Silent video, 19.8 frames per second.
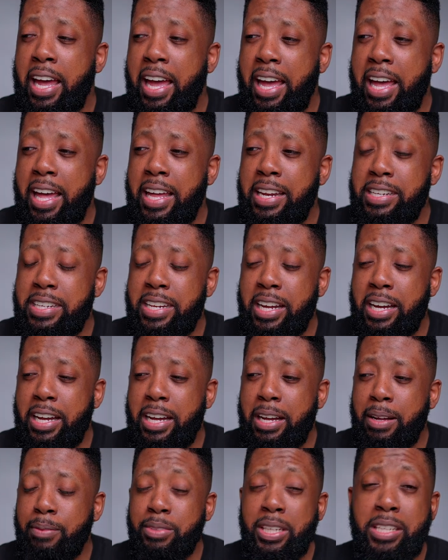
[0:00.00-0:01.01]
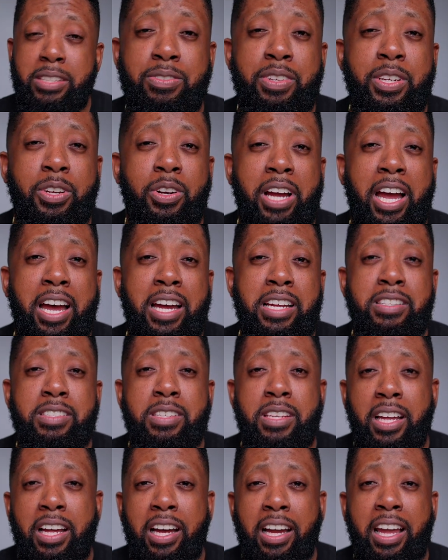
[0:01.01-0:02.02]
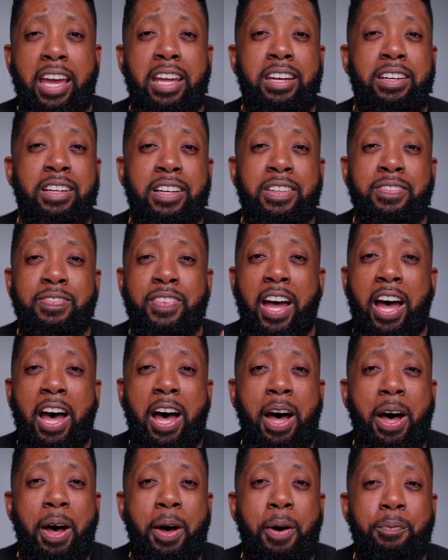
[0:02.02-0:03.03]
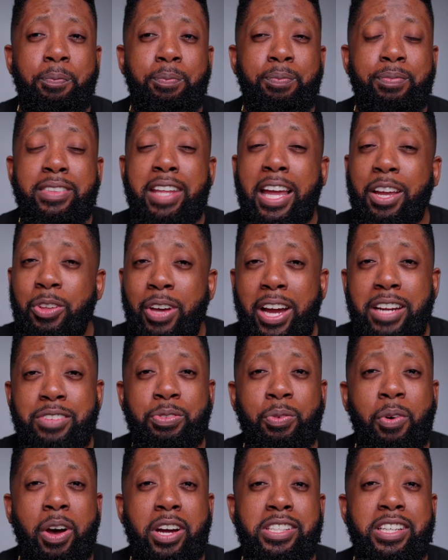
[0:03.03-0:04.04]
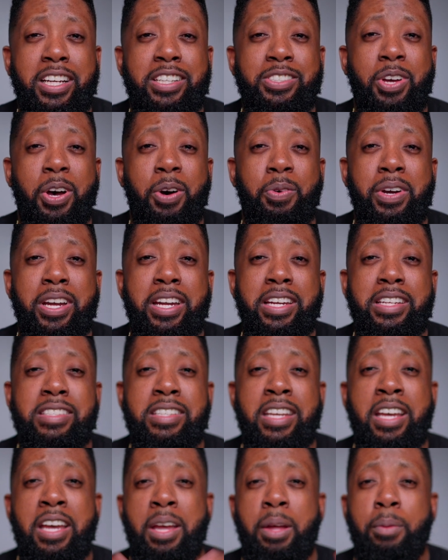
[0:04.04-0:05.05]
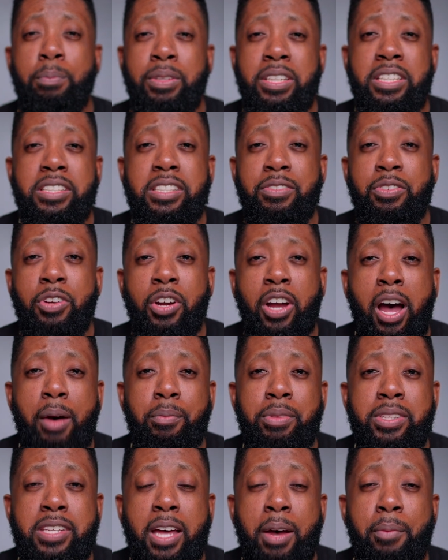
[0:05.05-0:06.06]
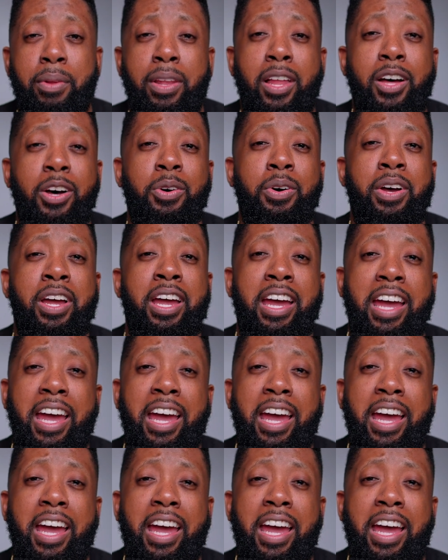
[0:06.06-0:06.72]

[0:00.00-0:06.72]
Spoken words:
And that's the video, guys. Again, thank you guys for watching as always. Please leave your comments down below.